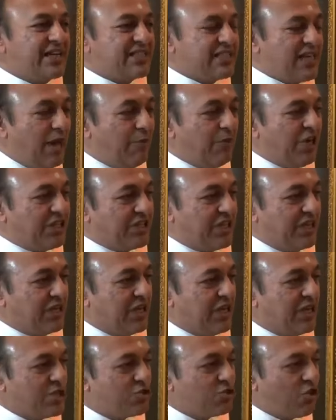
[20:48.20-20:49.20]
the examination.
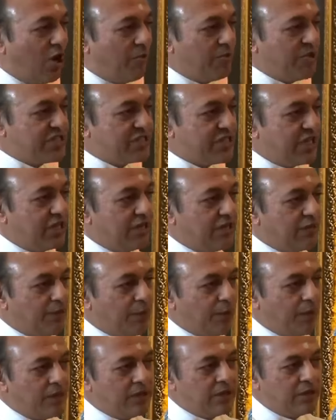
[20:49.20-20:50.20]
Swami said,
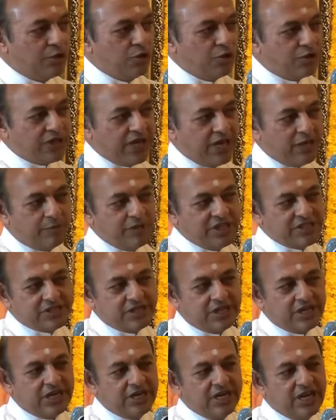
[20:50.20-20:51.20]
looked at me
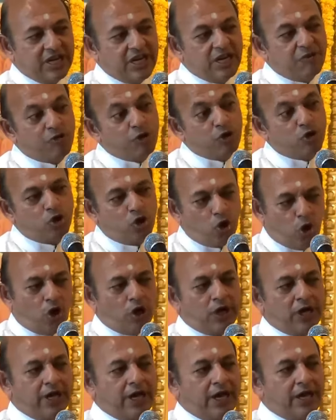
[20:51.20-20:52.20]
sternly, and if you
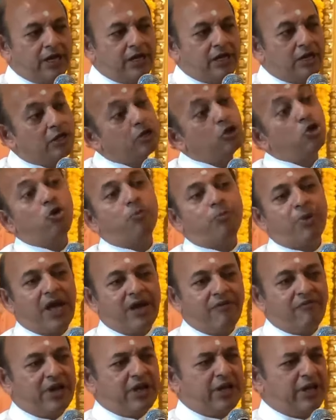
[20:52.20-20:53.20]
don't get, do
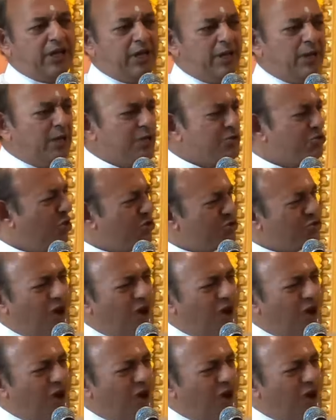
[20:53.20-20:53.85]
privately. So